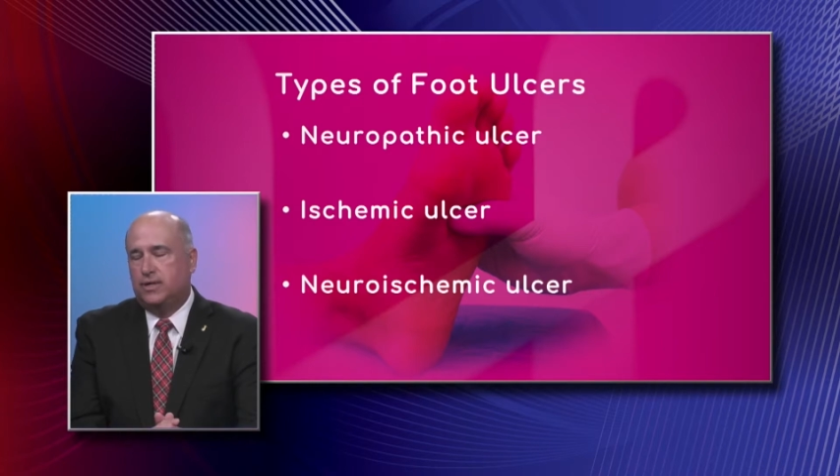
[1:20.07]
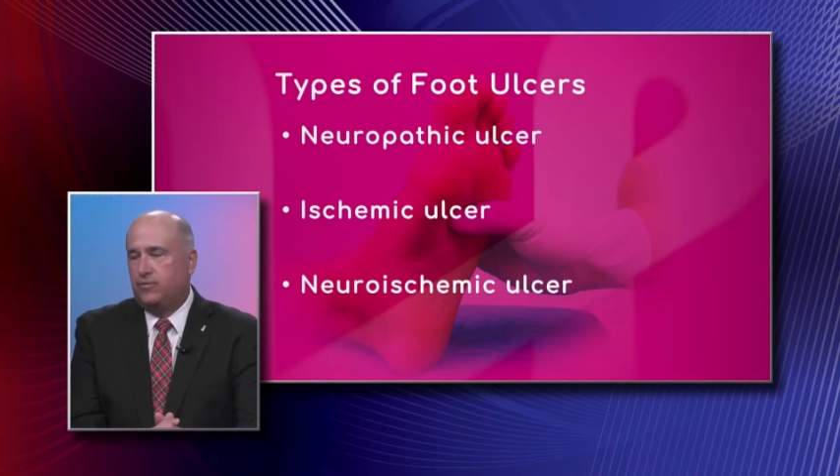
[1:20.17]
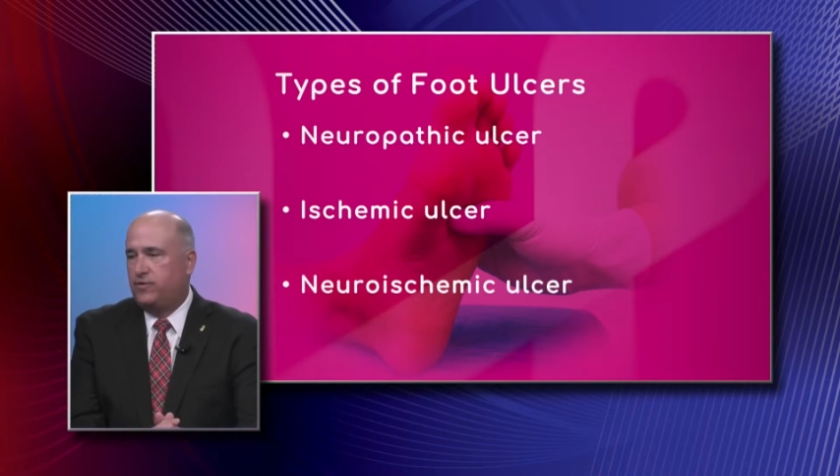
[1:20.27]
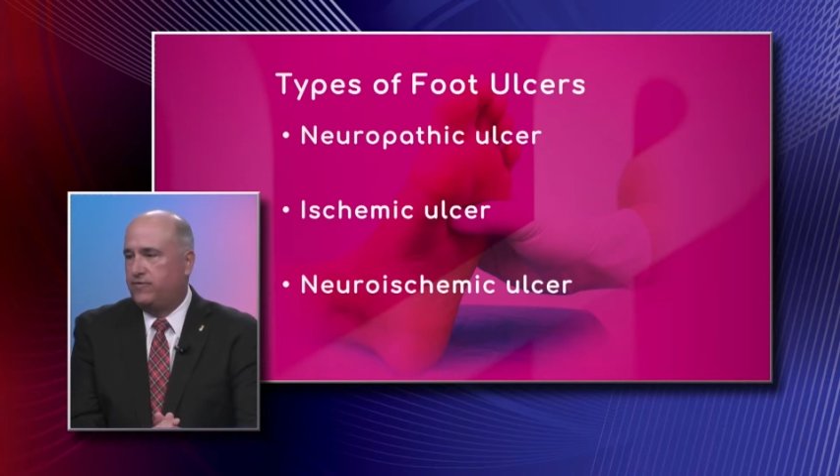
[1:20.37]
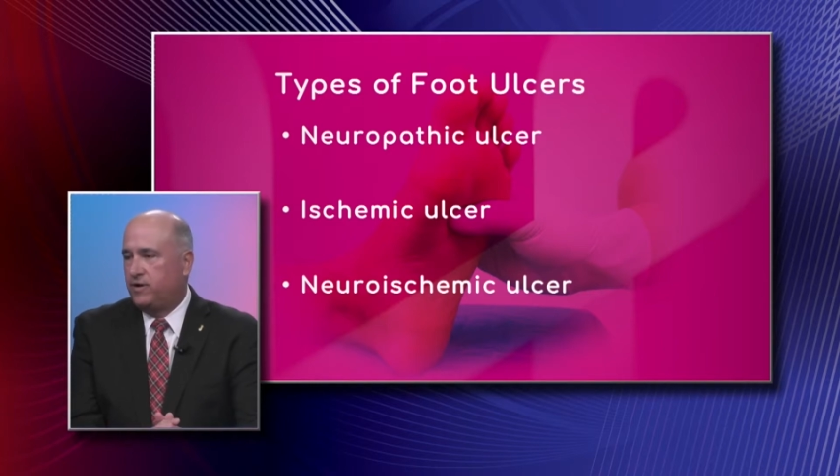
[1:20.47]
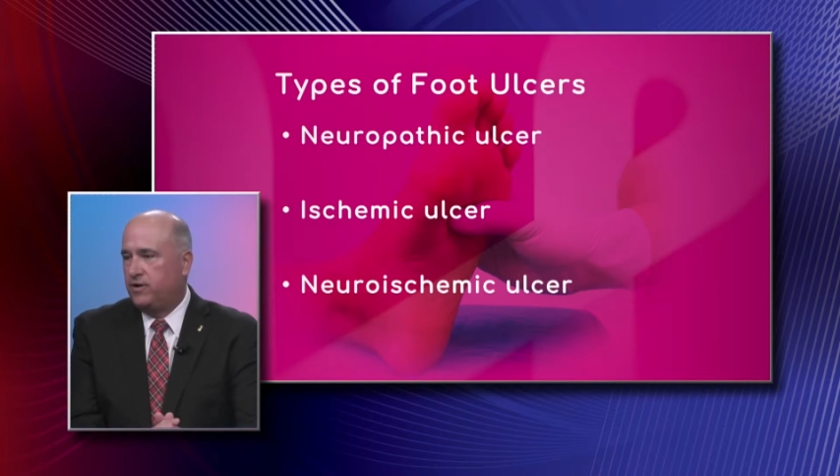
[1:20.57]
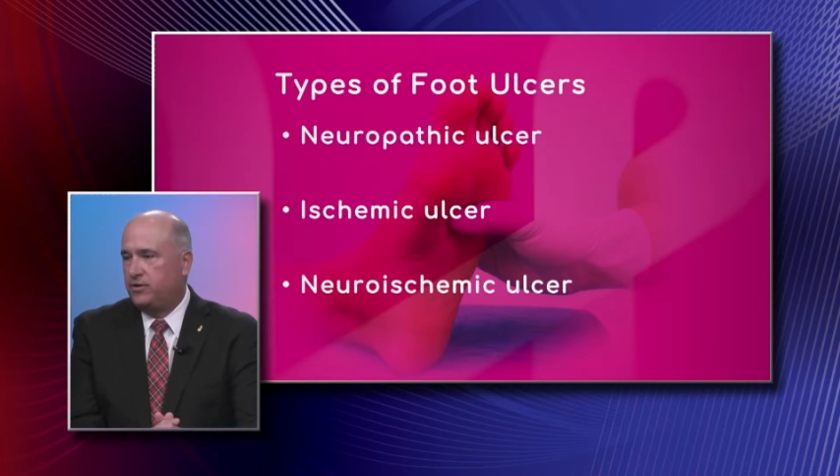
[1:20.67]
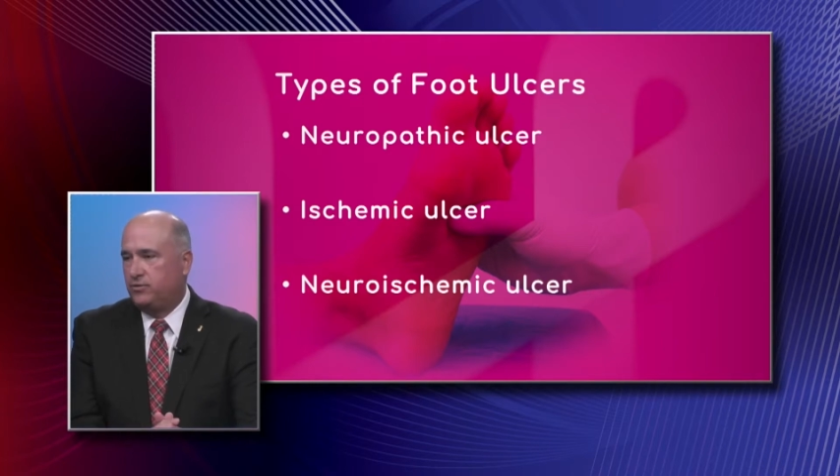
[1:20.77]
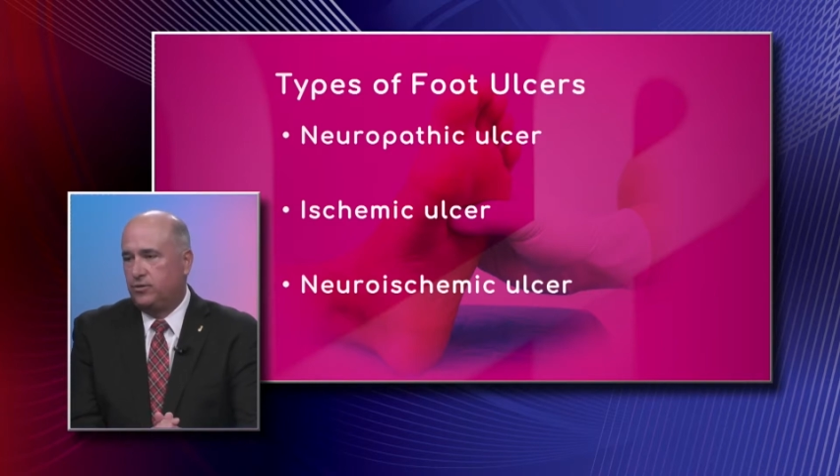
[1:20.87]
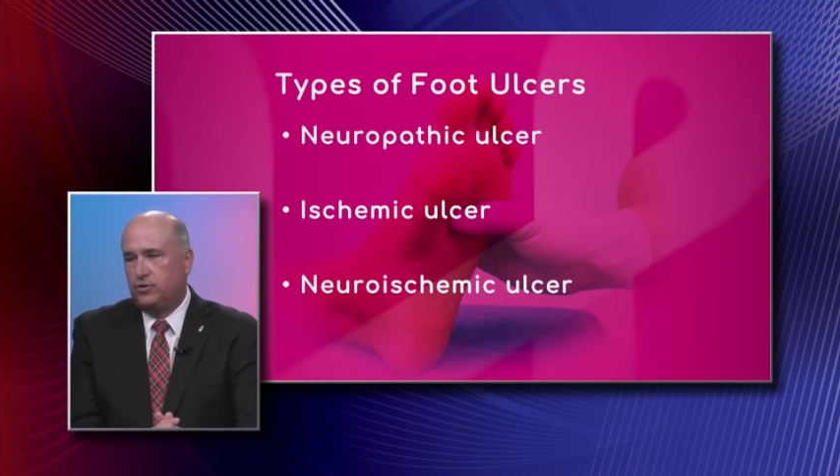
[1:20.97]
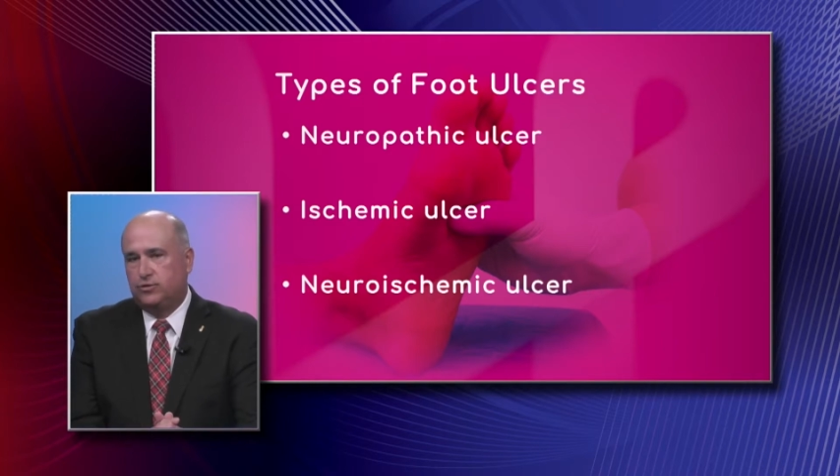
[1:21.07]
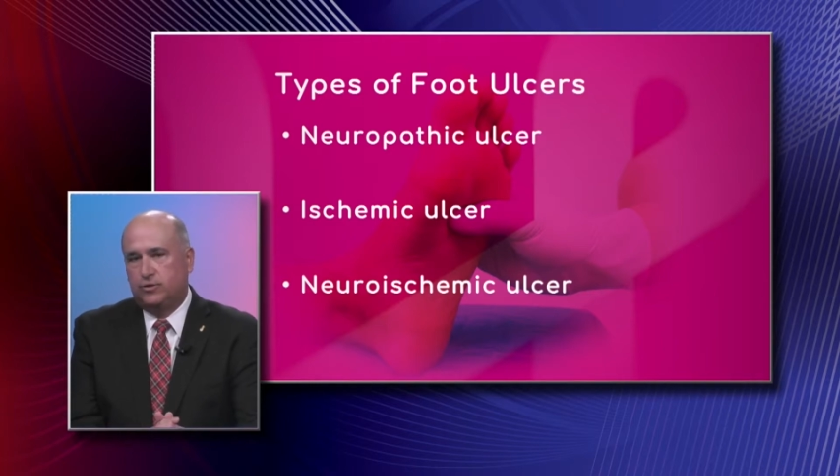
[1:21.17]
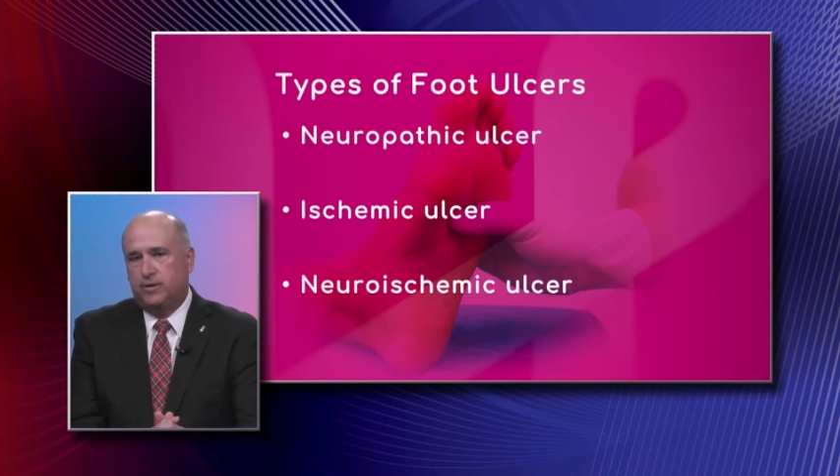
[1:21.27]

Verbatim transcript: uh, referring to. Those okay.